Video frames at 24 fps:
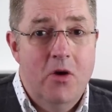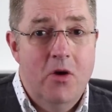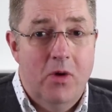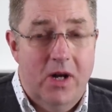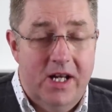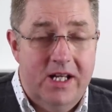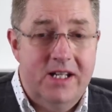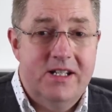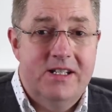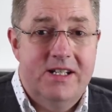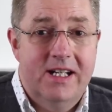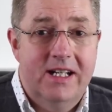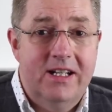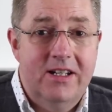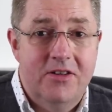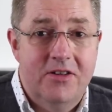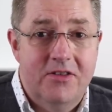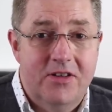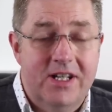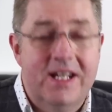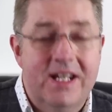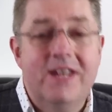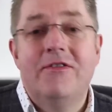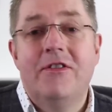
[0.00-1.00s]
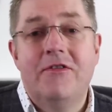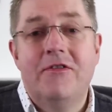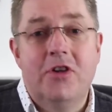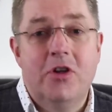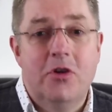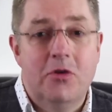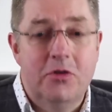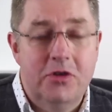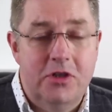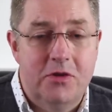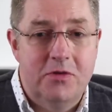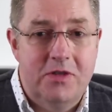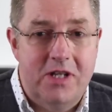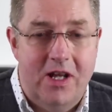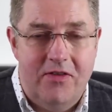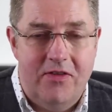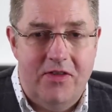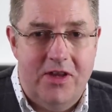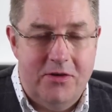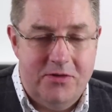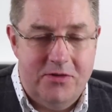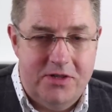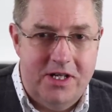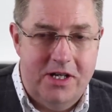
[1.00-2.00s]
Well, I can tell you that even if you don't do
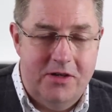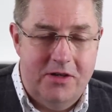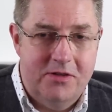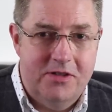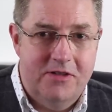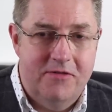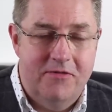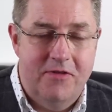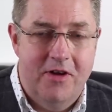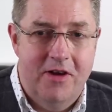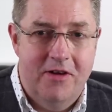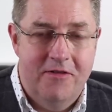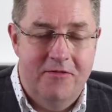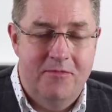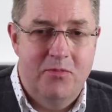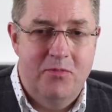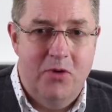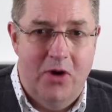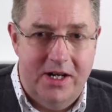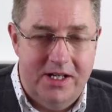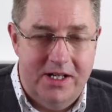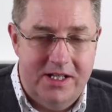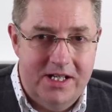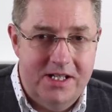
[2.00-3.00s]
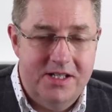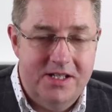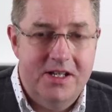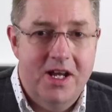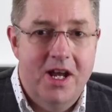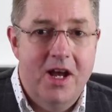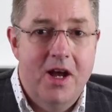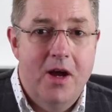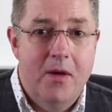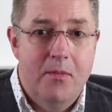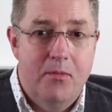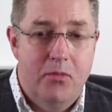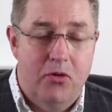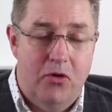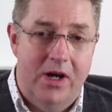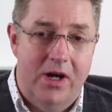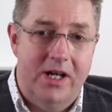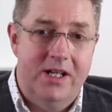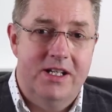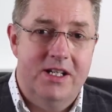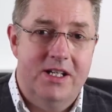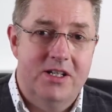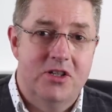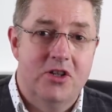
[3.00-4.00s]
10,000 hours of practice,
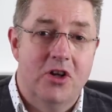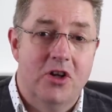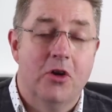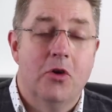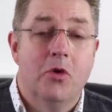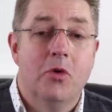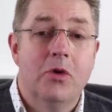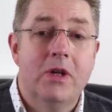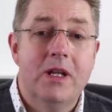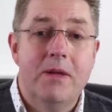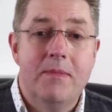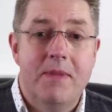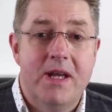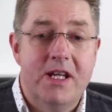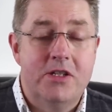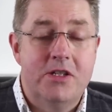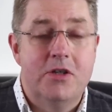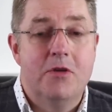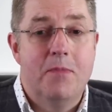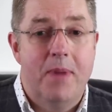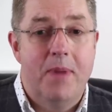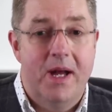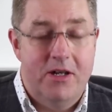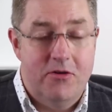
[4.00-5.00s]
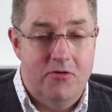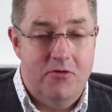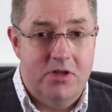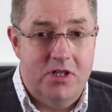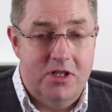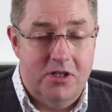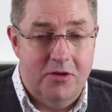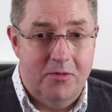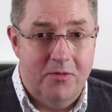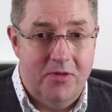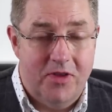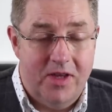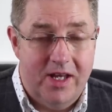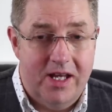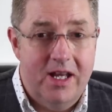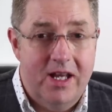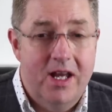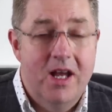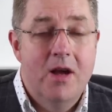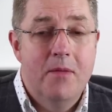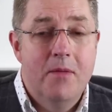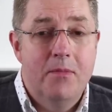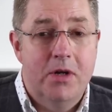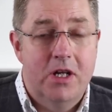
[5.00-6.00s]
practice not only makes you better at something,
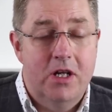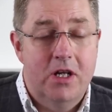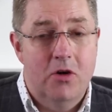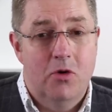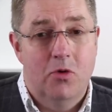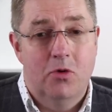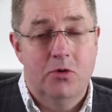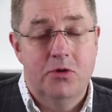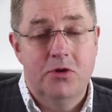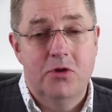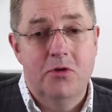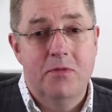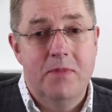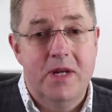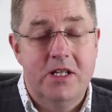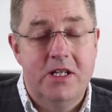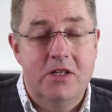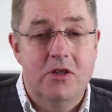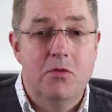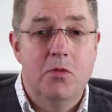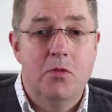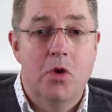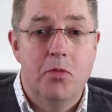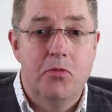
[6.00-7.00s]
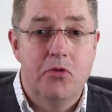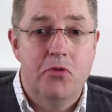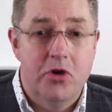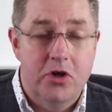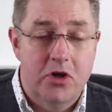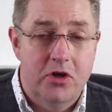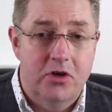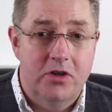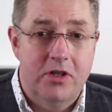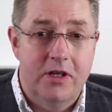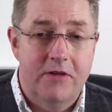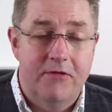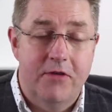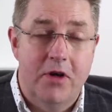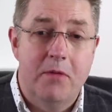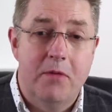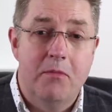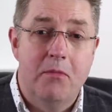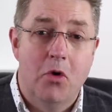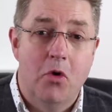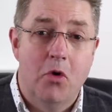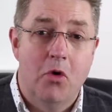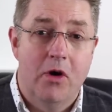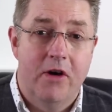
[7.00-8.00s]
but it also makes you more productive and
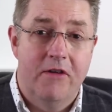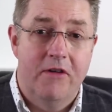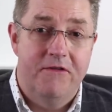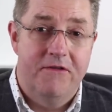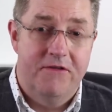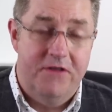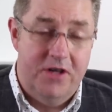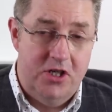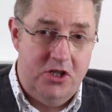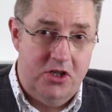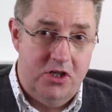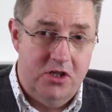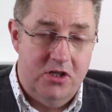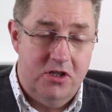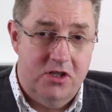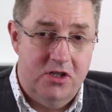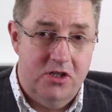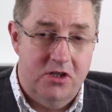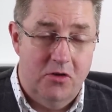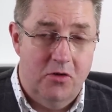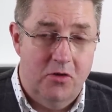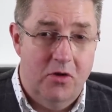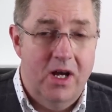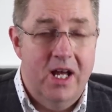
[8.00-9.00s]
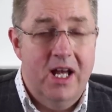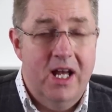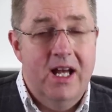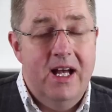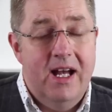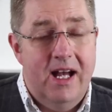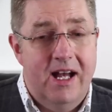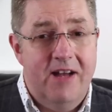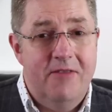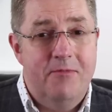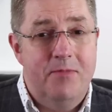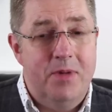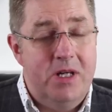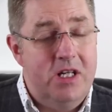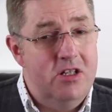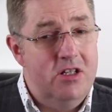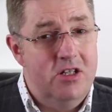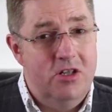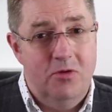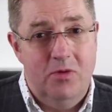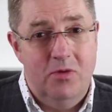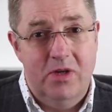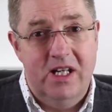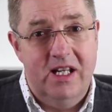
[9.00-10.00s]
more efficient. So I've been
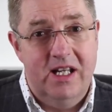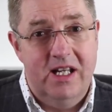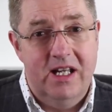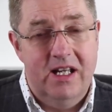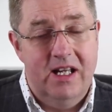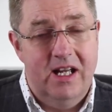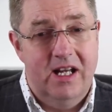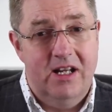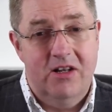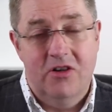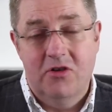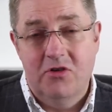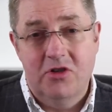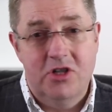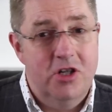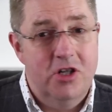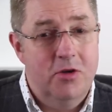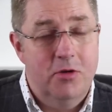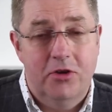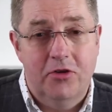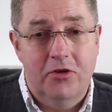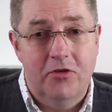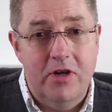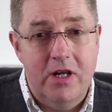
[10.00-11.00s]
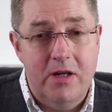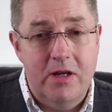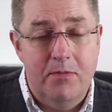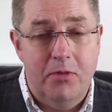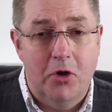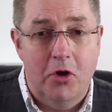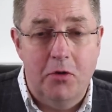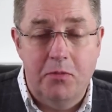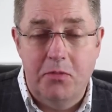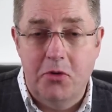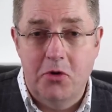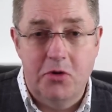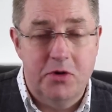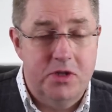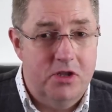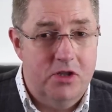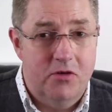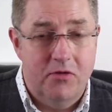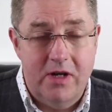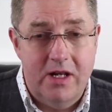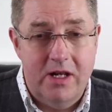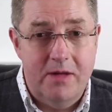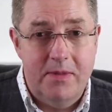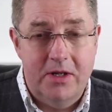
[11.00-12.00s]
doing, 2 or 3 blog posts
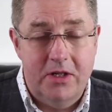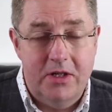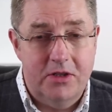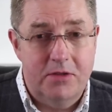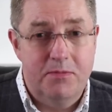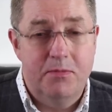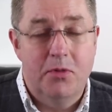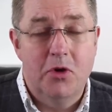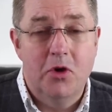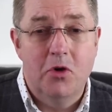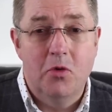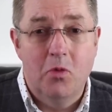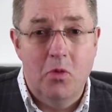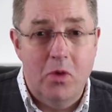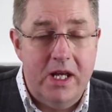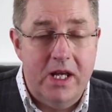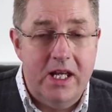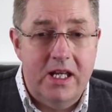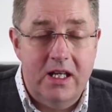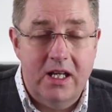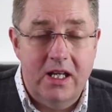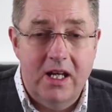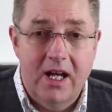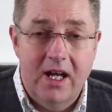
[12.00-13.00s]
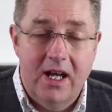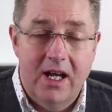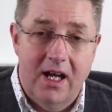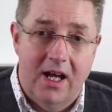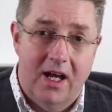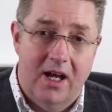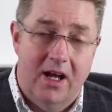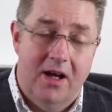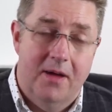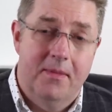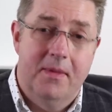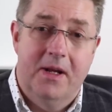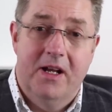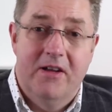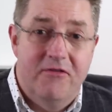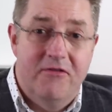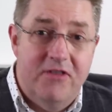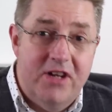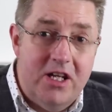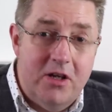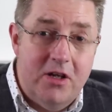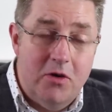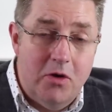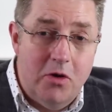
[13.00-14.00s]
or emails per week and a
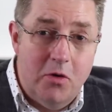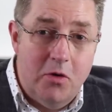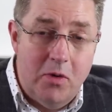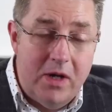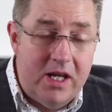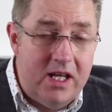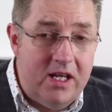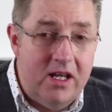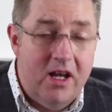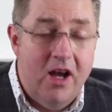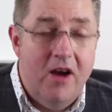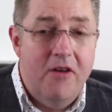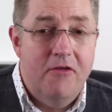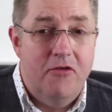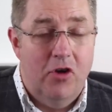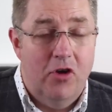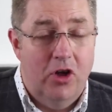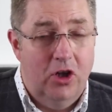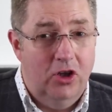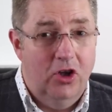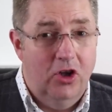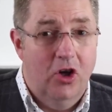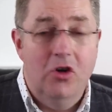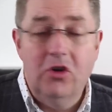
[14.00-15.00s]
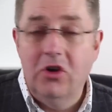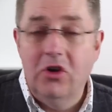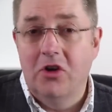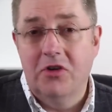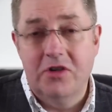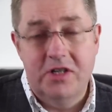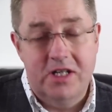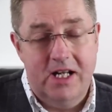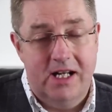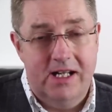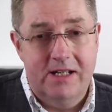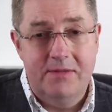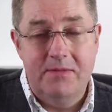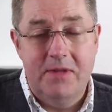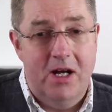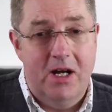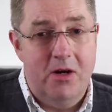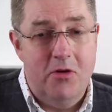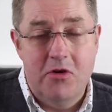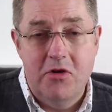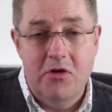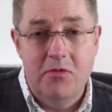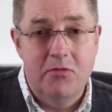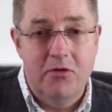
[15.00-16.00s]
video a week for a long time
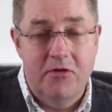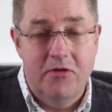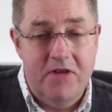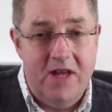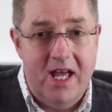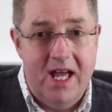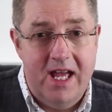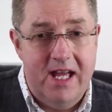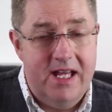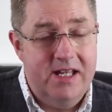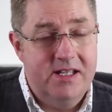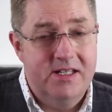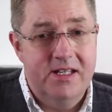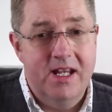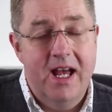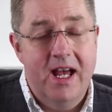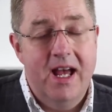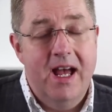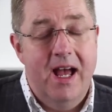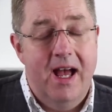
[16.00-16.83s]
now, a number of years.